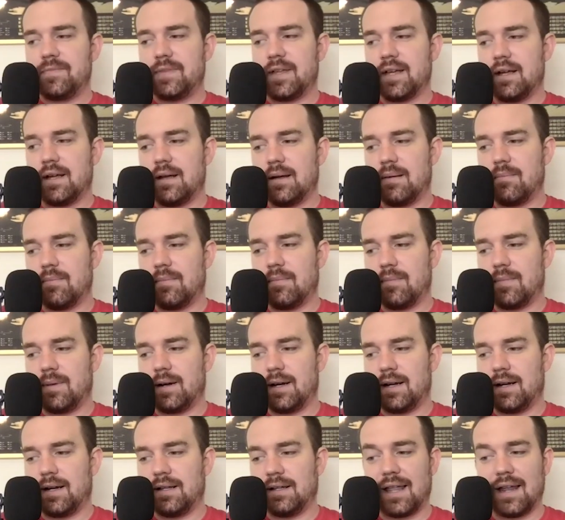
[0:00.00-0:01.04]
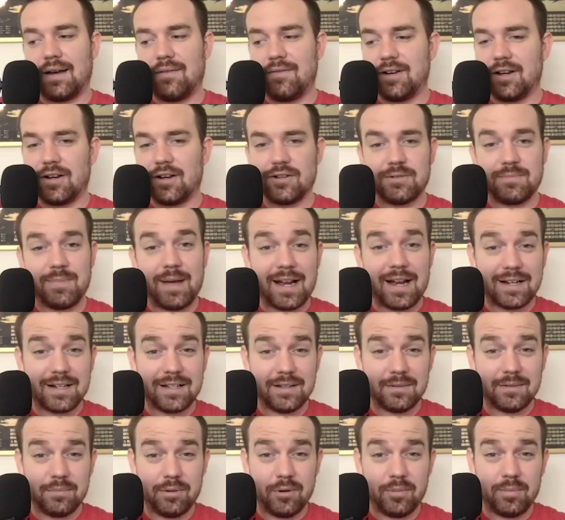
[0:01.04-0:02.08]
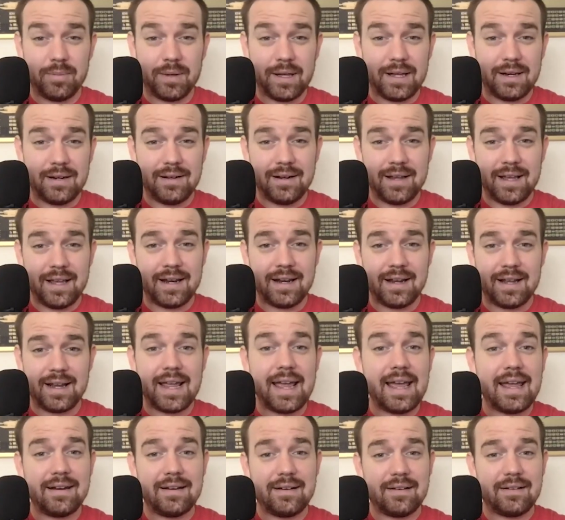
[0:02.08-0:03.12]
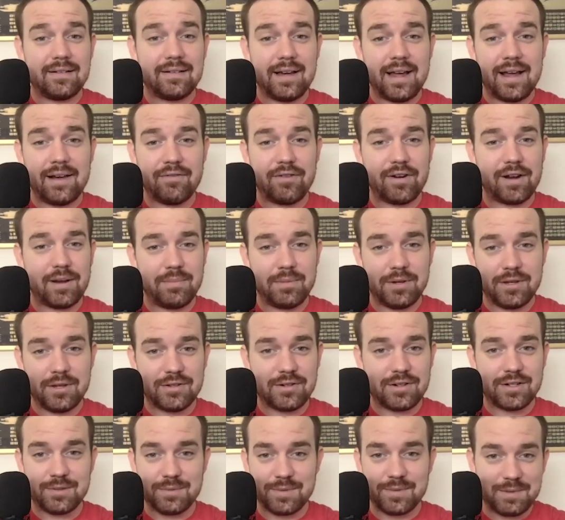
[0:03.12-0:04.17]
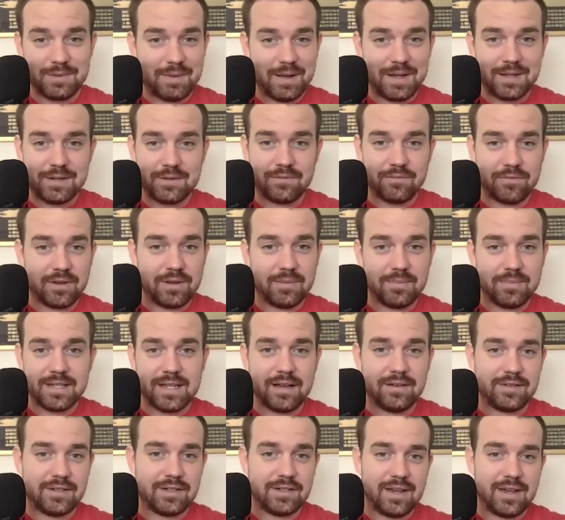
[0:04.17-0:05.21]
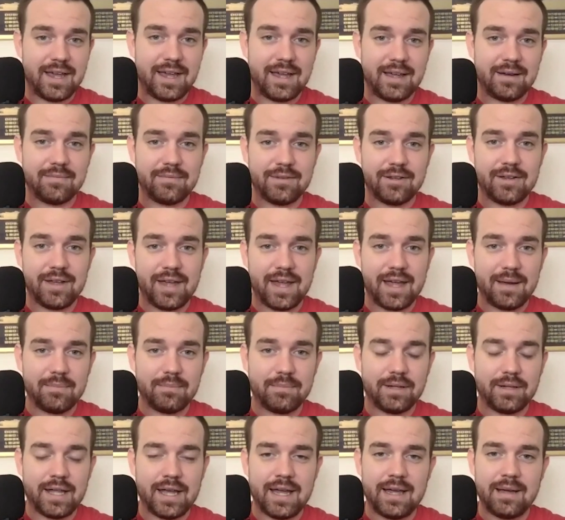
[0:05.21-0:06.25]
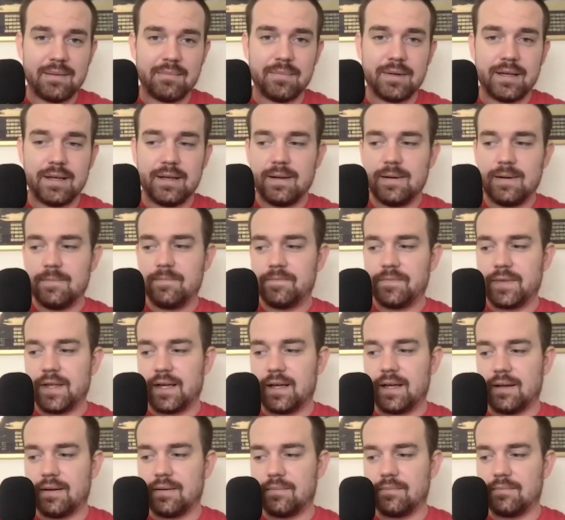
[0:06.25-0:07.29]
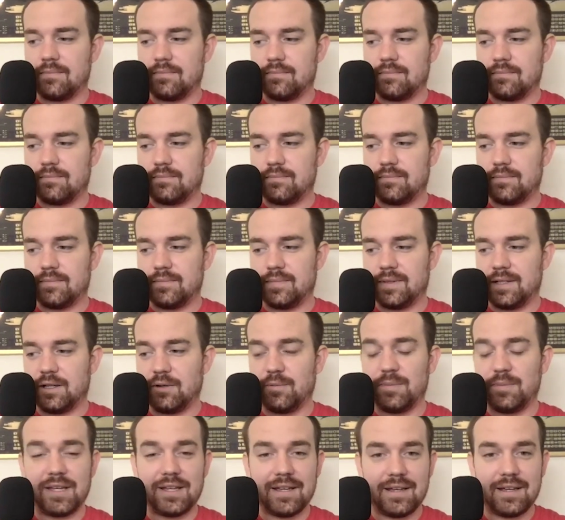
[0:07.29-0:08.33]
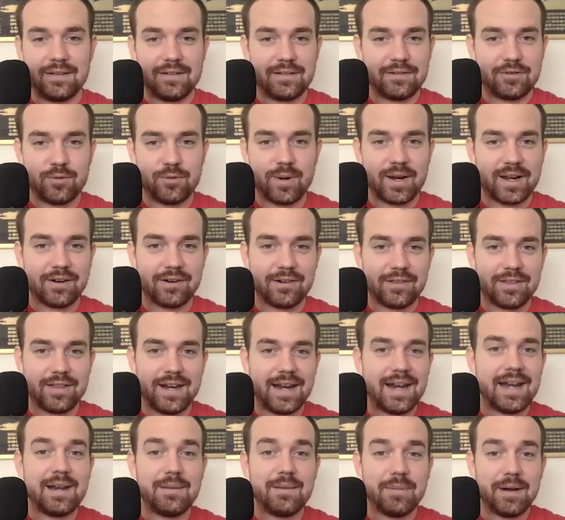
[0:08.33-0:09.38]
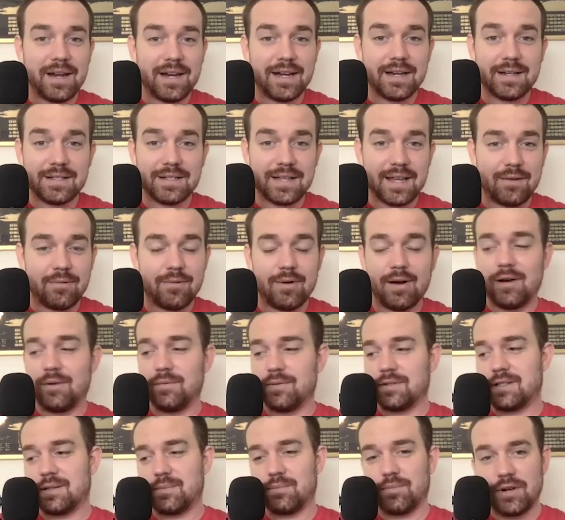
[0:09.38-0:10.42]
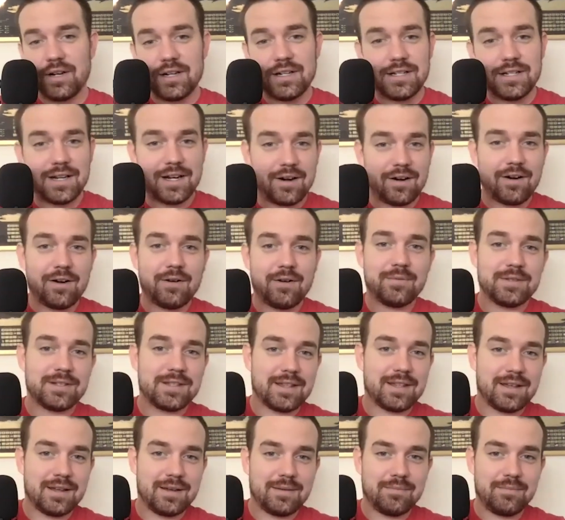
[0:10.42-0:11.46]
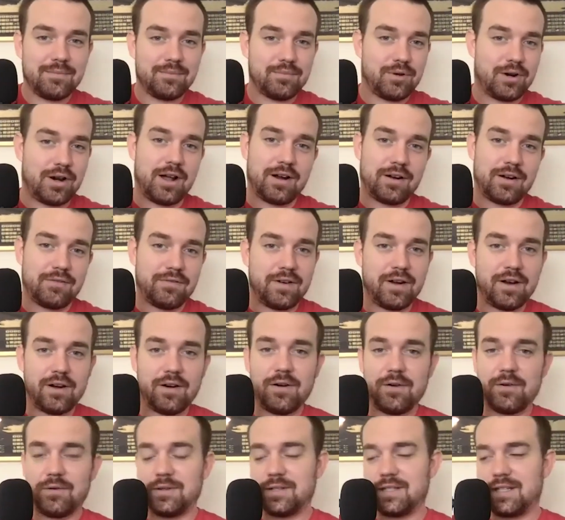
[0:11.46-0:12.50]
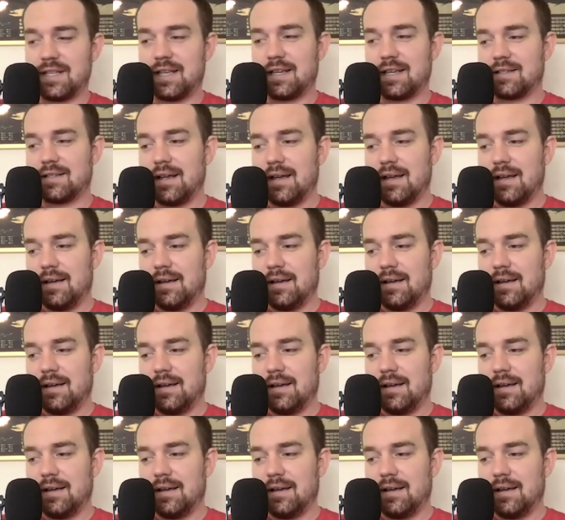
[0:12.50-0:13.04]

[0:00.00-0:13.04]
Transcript: Um, a lot of it goes back to the pulpit, and again, every abuser is responsible mm-hmm. for themselves. You can't you can't blame um, they'll be quicker than anybody to say, well, it was the preaching or it was the pornography or it was this.